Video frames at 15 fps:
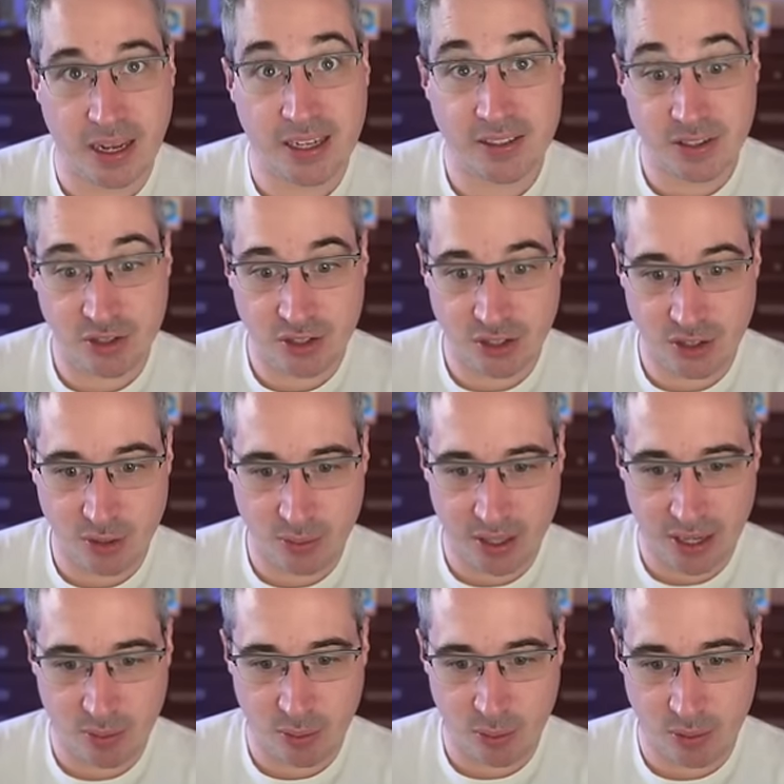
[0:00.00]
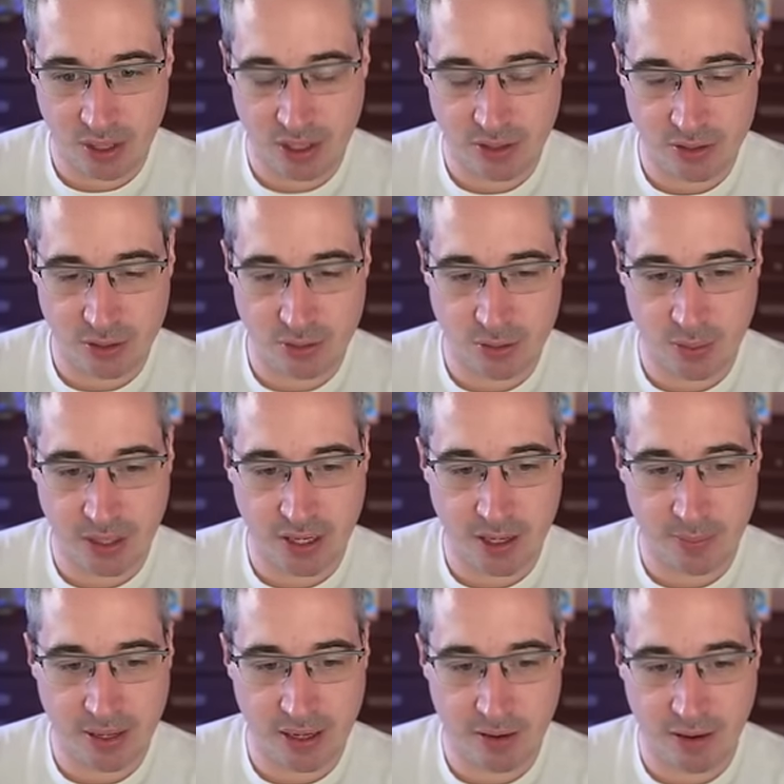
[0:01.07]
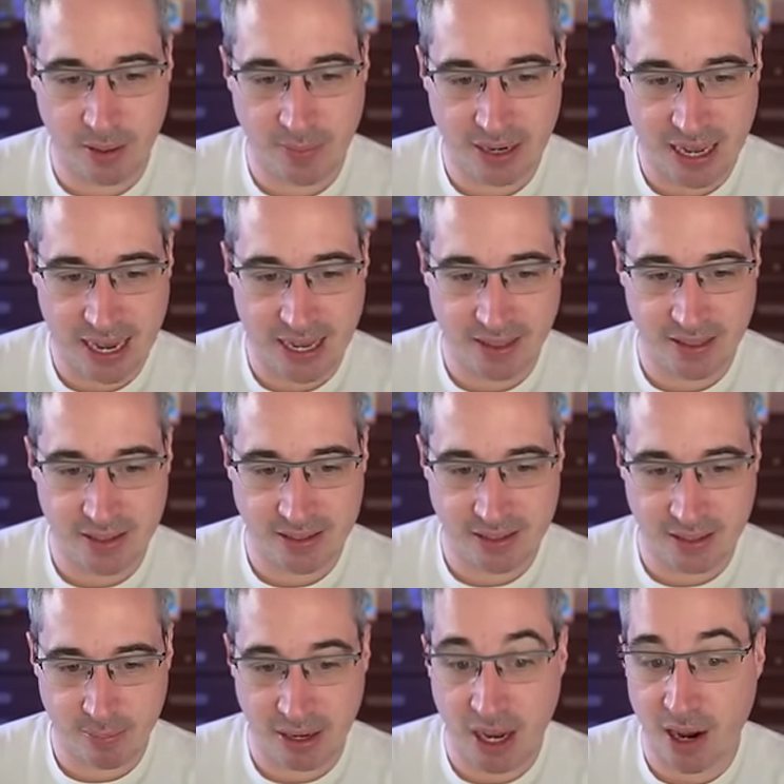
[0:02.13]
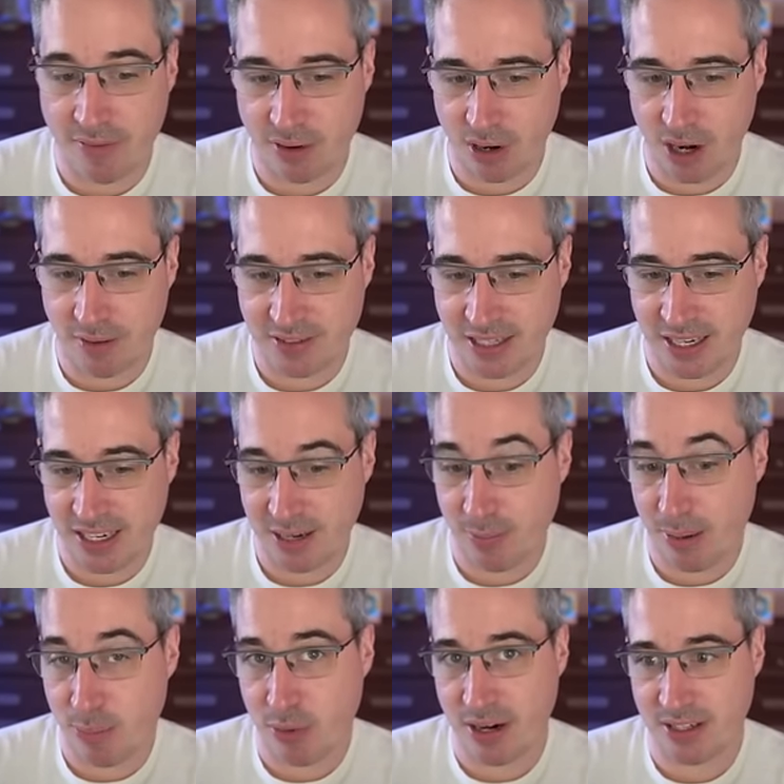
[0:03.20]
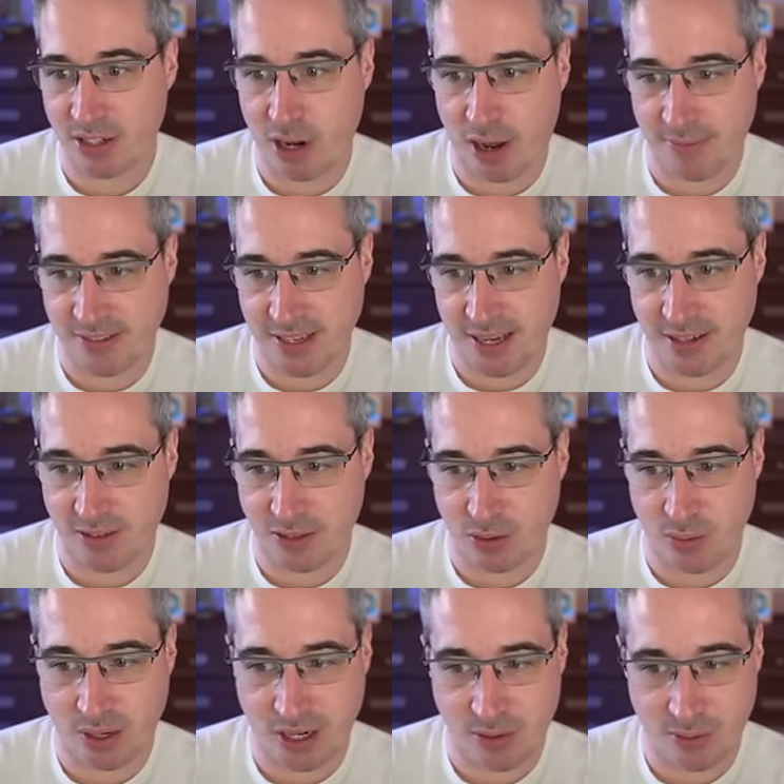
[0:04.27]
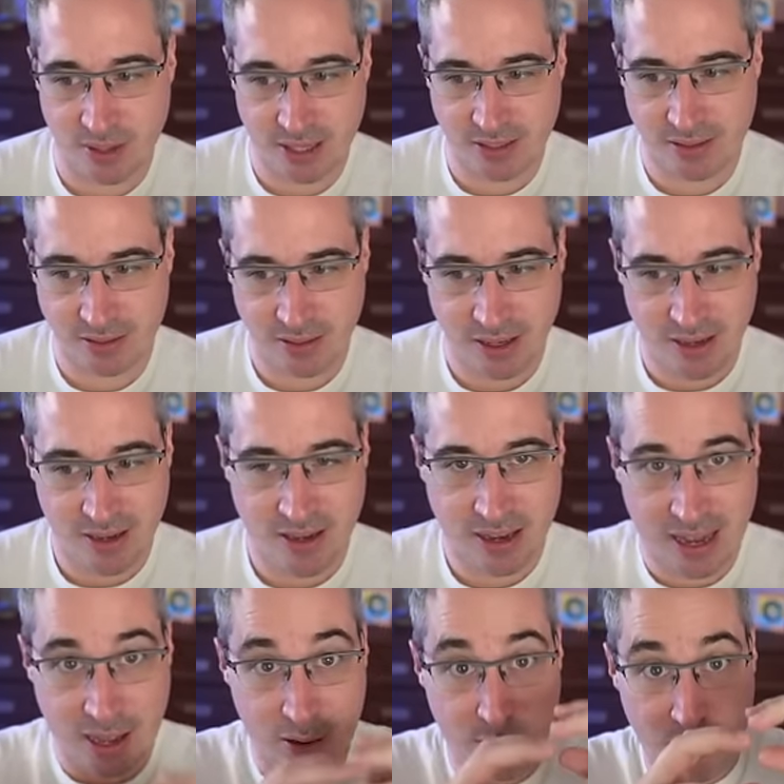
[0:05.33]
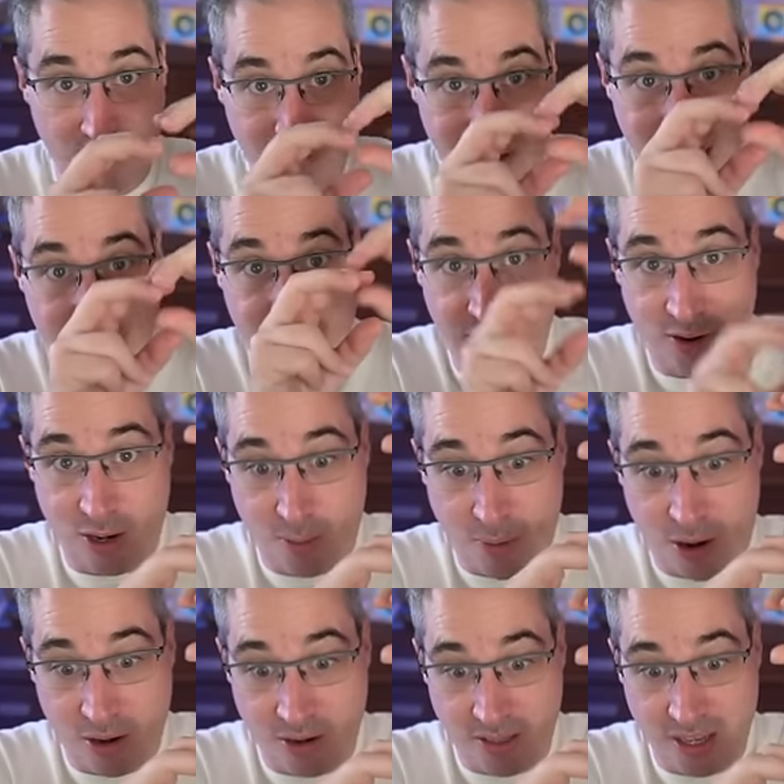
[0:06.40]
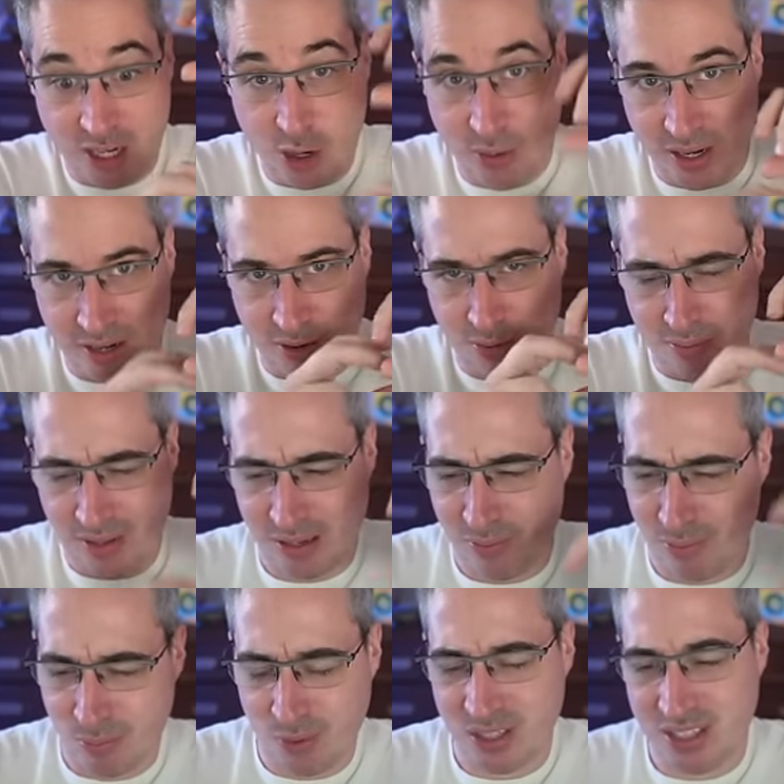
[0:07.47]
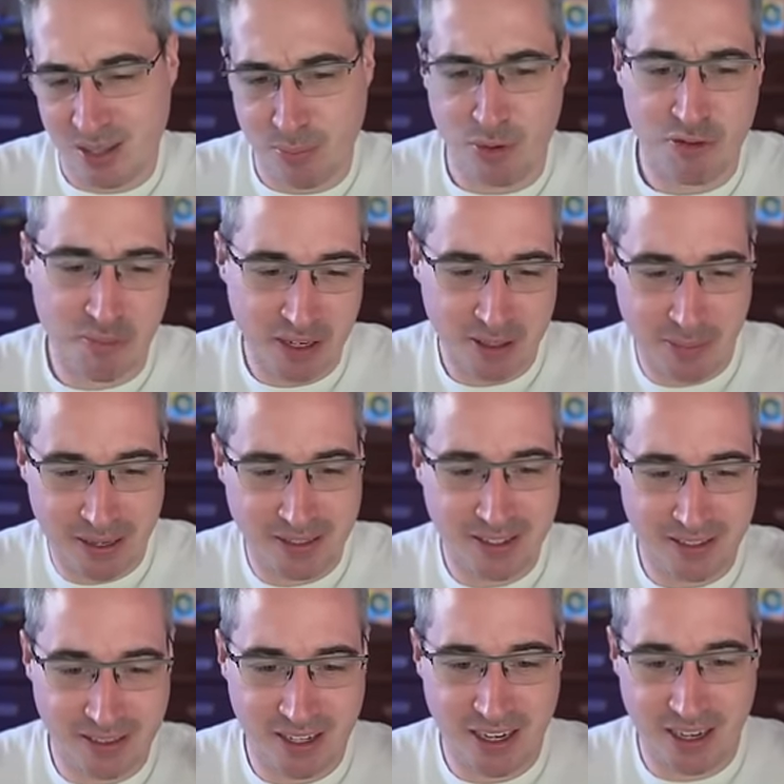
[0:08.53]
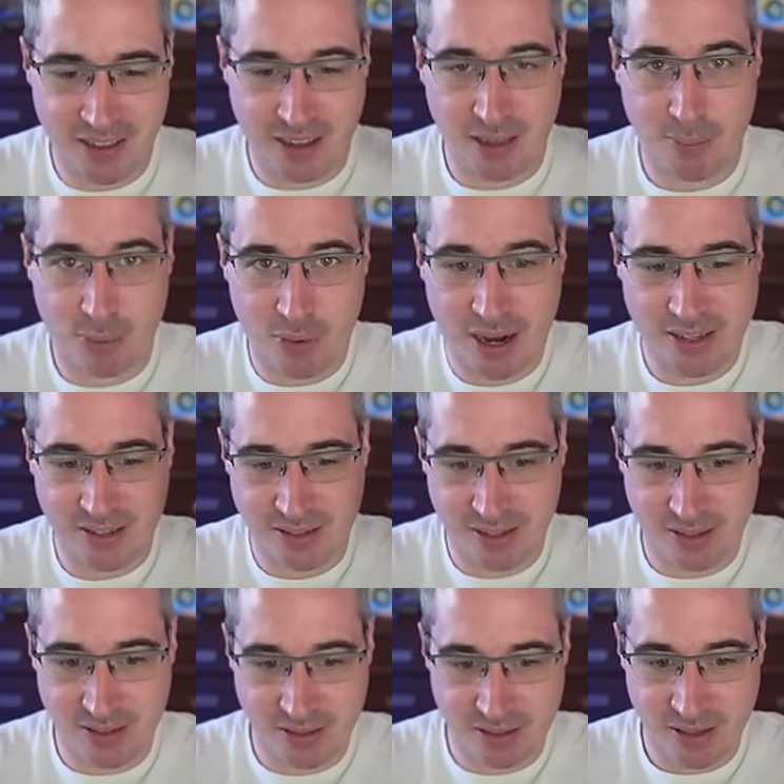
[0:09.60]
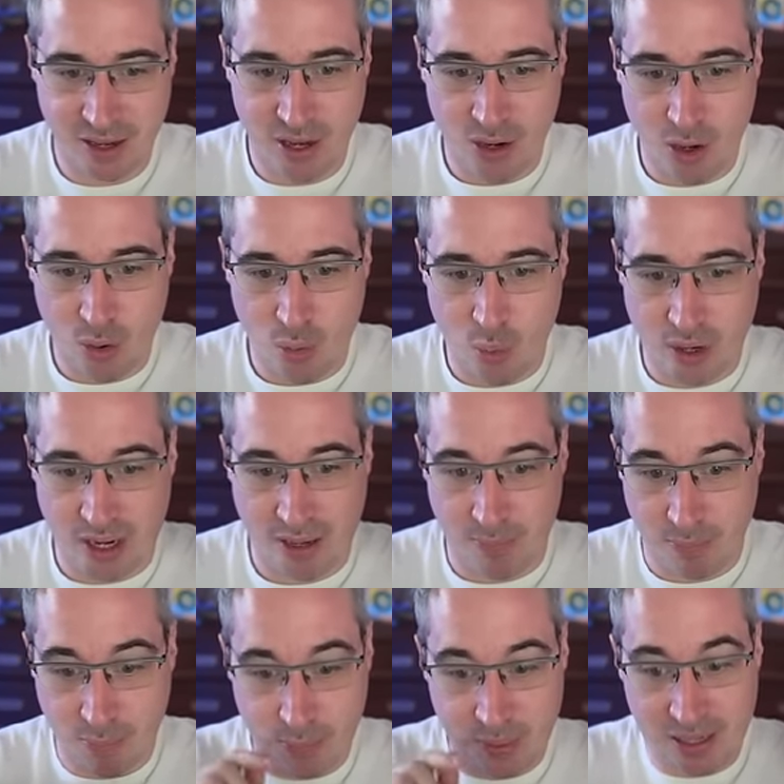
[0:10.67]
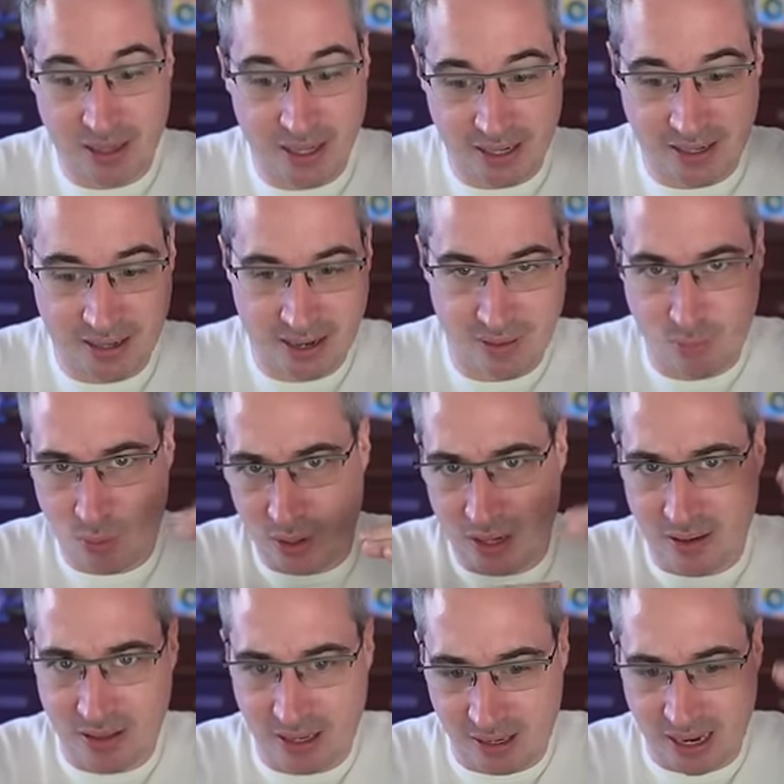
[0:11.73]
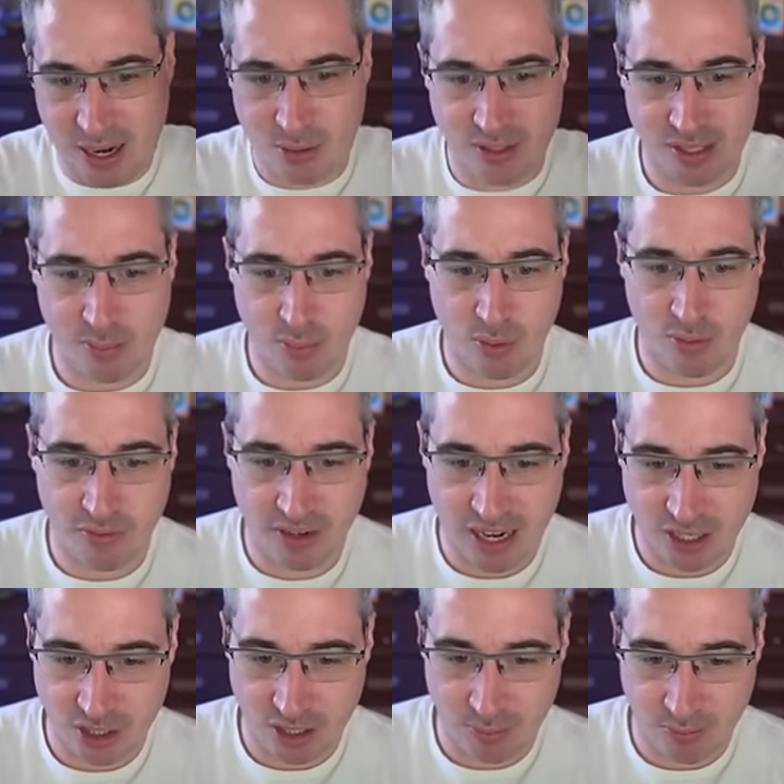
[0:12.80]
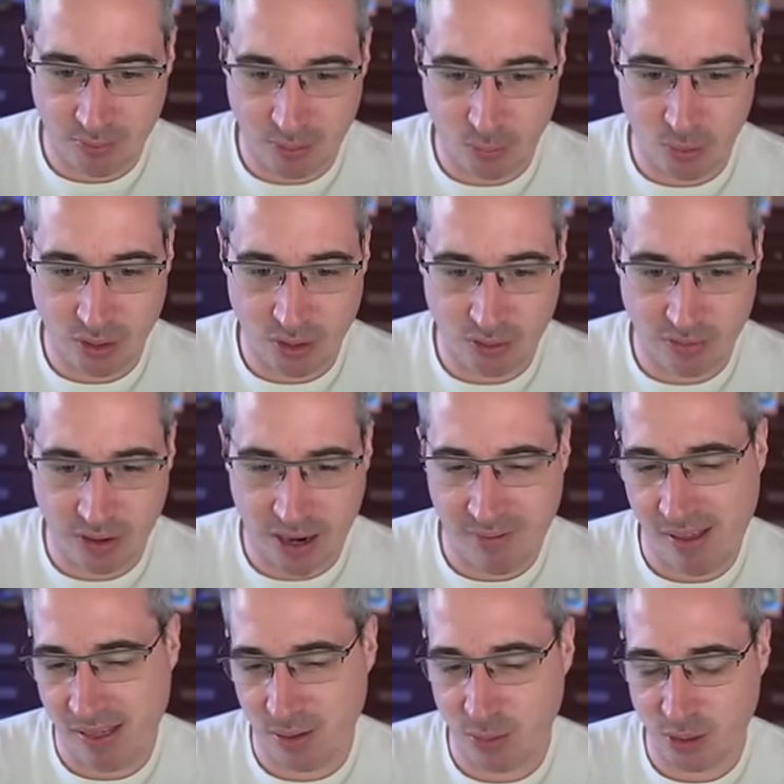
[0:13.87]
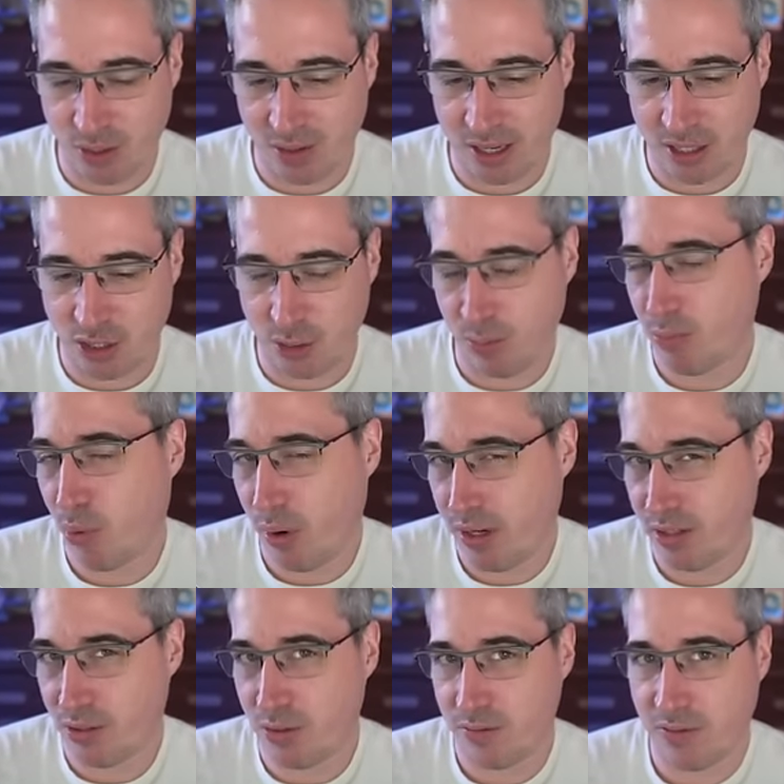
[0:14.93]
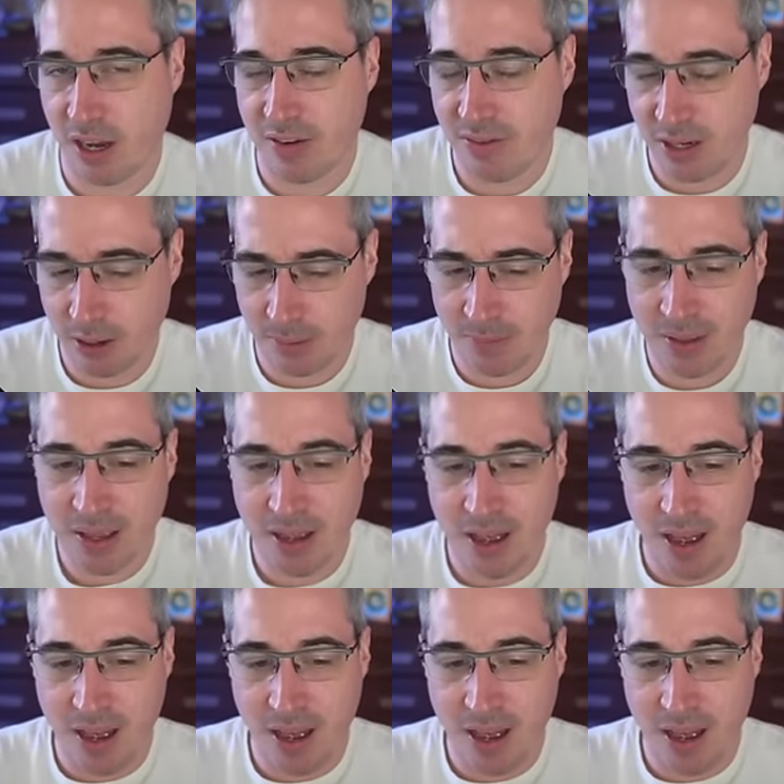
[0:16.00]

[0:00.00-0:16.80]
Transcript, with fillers: And so to do that, what we're going to do is we're going to come here and I'm going to add this in, my hover offset and my pressed offset. So when I do this, how far apart are they going, or like what's the movement basically? And then the pressed is when I click, like how does it move? And actually 125, I think we'll do like a 2.25 here.